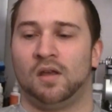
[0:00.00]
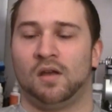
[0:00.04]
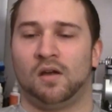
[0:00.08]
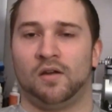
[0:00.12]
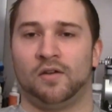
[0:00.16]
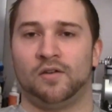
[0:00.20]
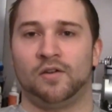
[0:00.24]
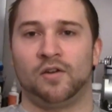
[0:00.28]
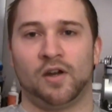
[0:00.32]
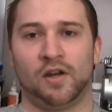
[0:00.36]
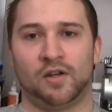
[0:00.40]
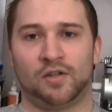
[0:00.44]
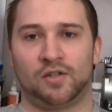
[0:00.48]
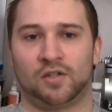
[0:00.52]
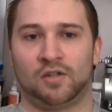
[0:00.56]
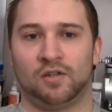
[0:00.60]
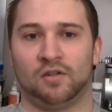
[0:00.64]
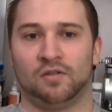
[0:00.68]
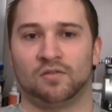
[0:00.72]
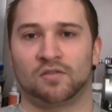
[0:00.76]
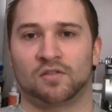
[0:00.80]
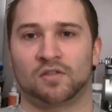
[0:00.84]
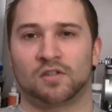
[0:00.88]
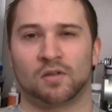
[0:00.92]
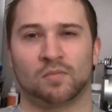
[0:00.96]
on your
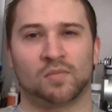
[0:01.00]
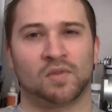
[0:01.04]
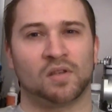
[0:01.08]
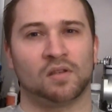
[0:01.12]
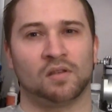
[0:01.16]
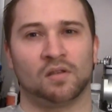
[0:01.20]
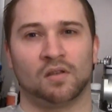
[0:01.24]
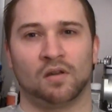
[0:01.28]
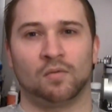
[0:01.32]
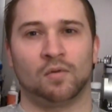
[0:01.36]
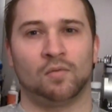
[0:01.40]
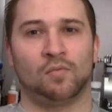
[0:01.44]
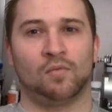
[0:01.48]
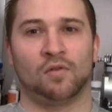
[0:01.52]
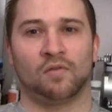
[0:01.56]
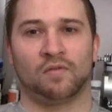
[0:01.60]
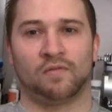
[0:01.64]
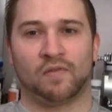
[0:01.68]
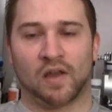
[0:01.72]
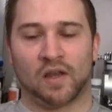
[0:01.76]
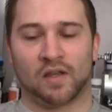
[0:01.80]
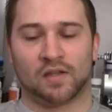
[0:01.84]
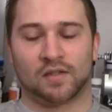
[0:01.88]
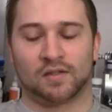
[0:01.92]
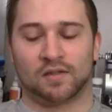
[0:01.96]
HQs, something a little bit more
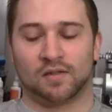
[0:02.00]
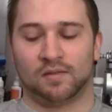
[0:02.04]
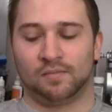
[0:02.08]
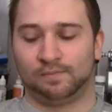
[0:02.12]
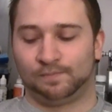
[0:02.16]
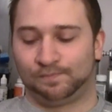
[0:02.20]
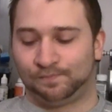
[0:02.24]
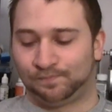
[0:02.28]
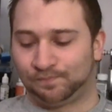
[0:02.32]
fancy.